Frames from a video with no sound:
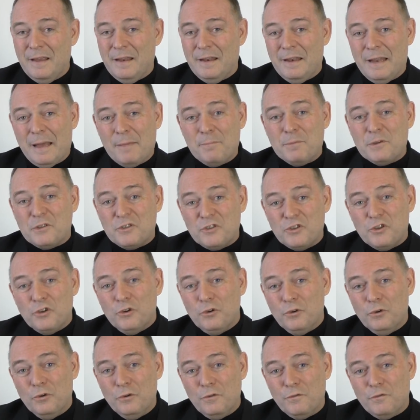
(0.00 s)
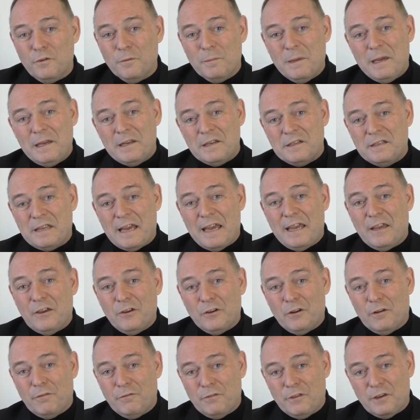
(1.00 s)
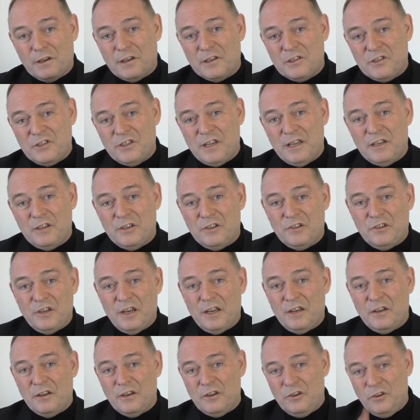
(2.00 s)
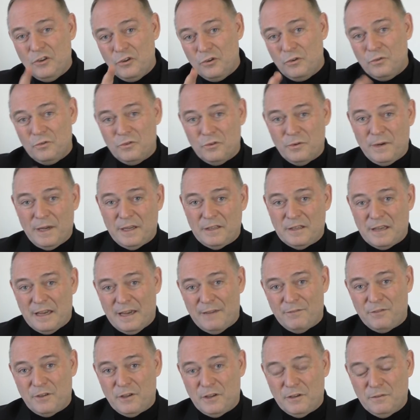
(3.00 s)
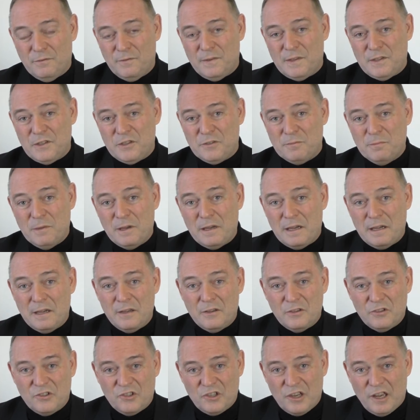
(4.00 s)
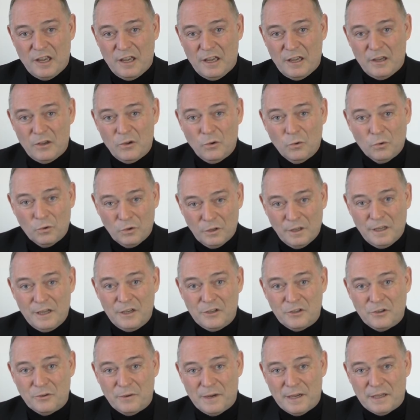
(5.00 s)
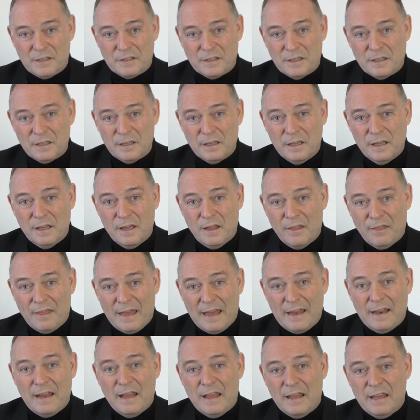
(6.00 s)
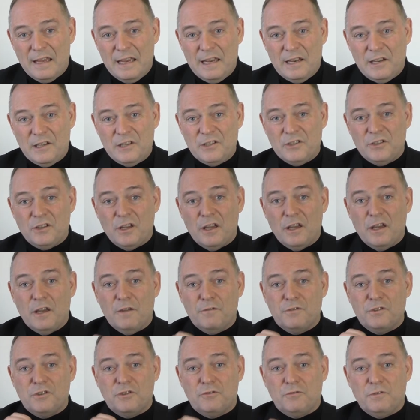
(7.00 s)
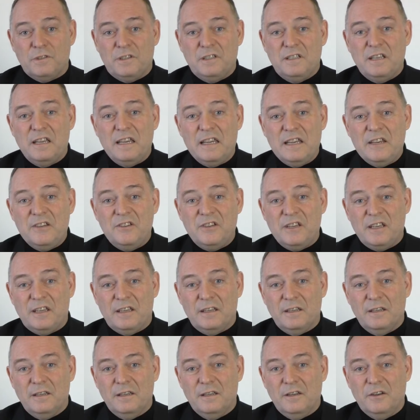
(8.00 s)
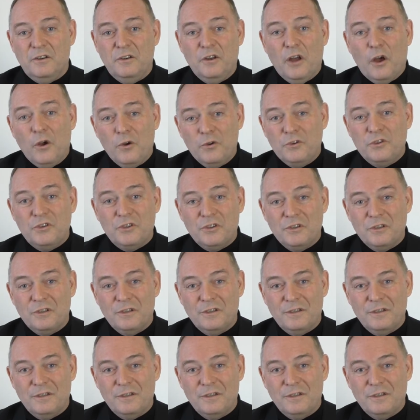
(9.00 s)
Number two, for me to take it off the consent agenda, you, director, have to convince me, chair or lead director, that it is of strategic note,